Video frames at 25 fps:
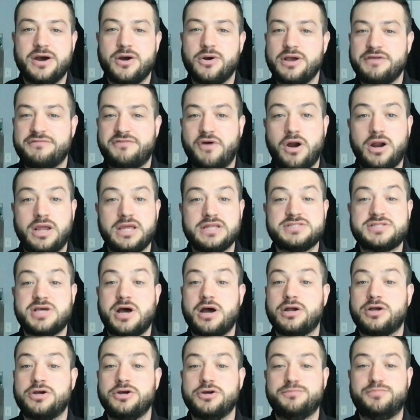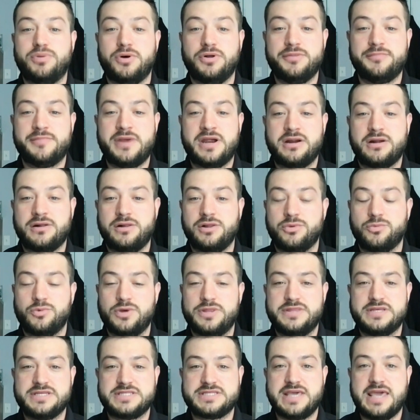know, if Arkansas could pull the miracle and
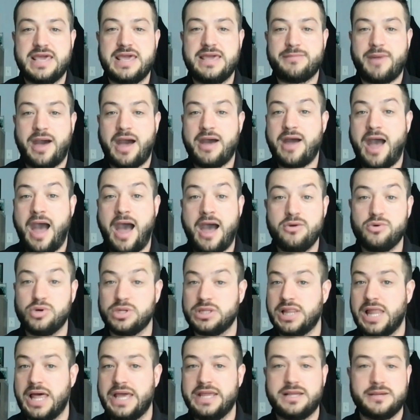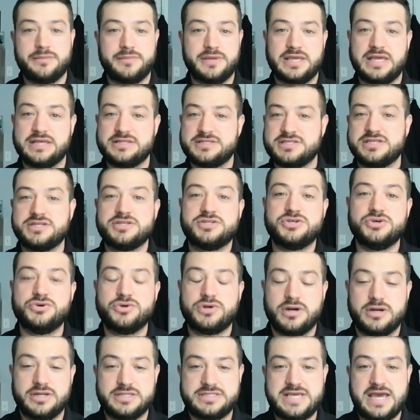win this game, I would like them against a
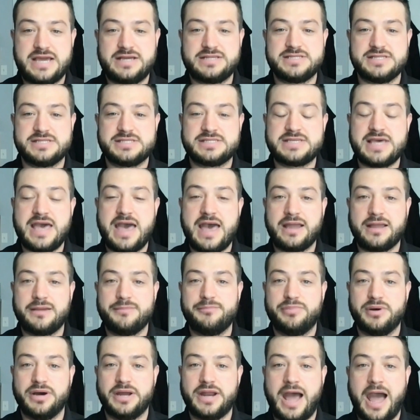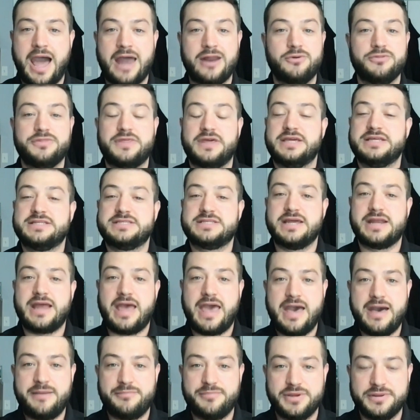Duke or a Texas Tech, but I don't think it's going
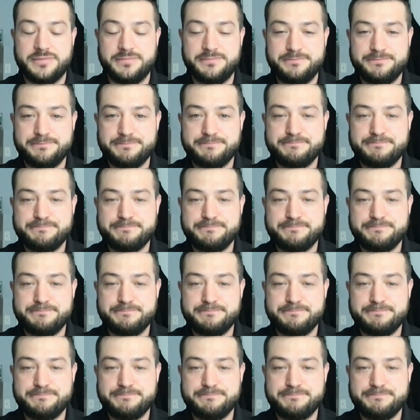to happen.